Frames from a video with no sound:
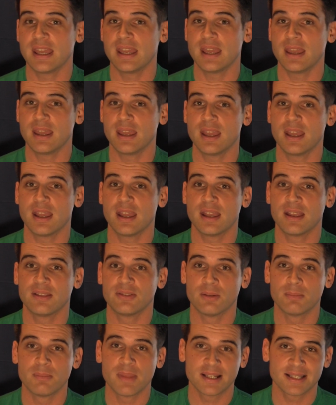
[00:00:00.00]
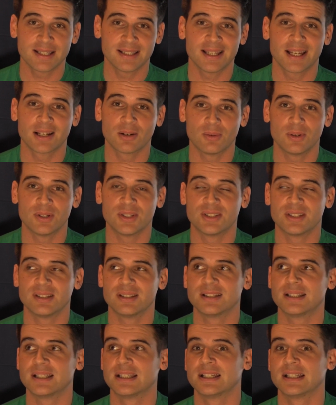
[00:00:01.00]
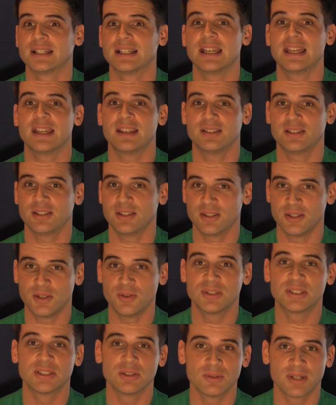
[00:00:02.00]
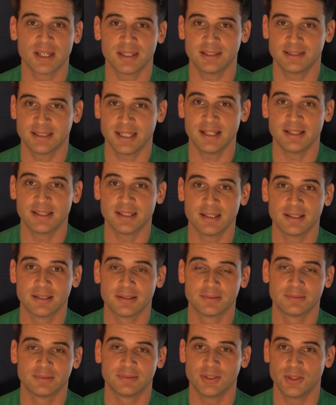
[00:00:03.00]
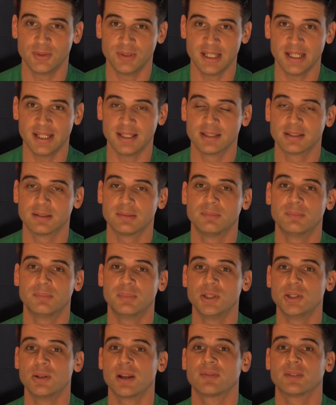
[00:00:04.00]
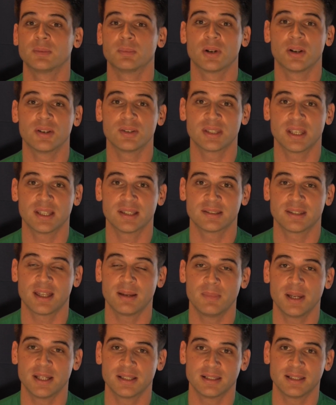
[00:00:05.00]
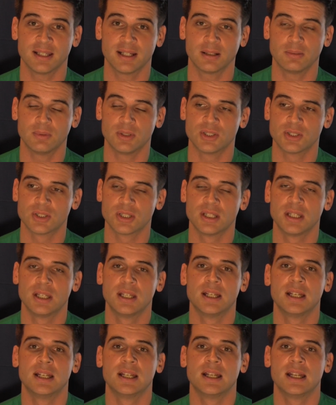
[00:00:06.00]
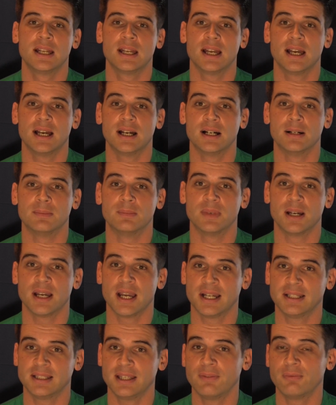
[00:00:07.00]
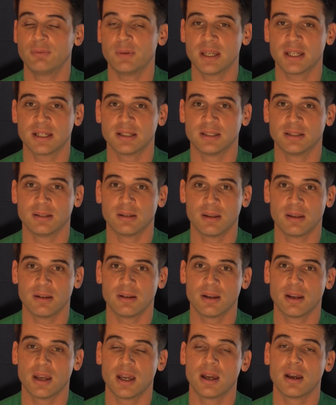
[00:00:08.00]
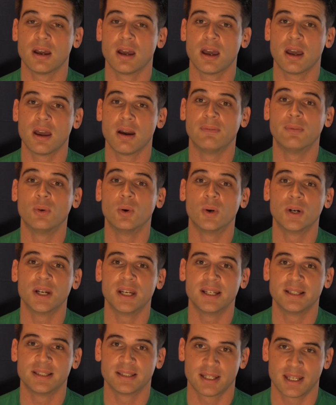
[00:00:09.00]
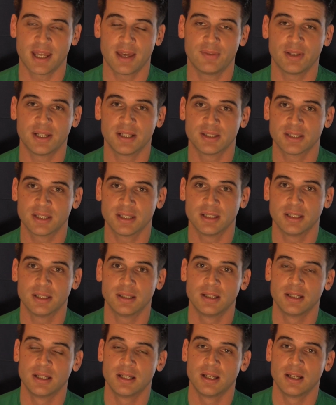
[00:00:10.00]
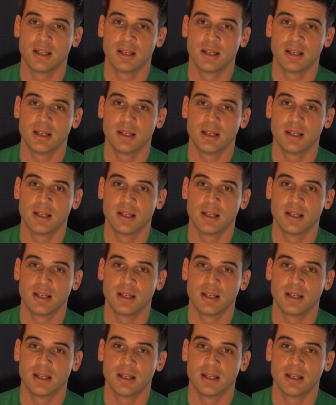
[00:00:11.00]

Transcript: it, the meta language, you still get the data you need, but you have to process that meta language. Um, and if we can avoid having to